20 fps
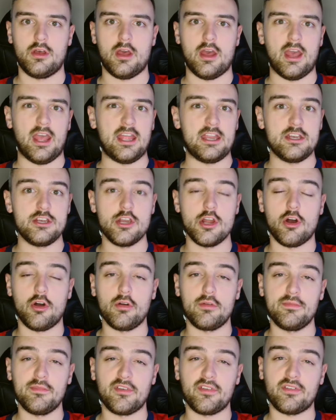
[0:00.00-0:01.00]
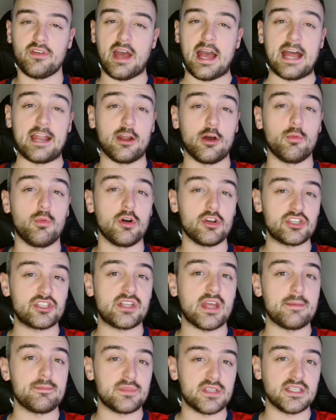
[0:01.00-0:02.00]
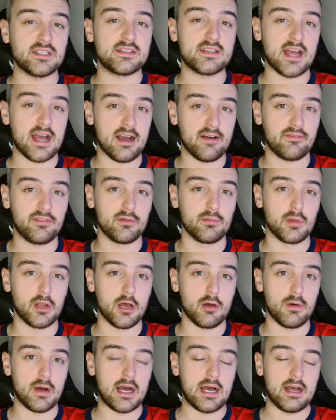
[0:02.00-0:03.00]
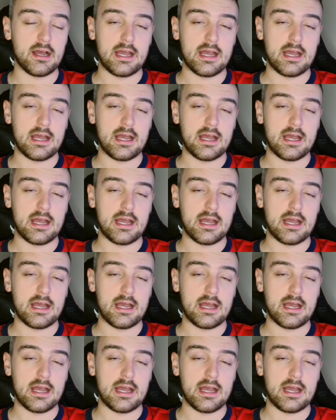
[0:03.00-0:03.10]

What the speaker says: In 9th, and I was tempted to have them lower,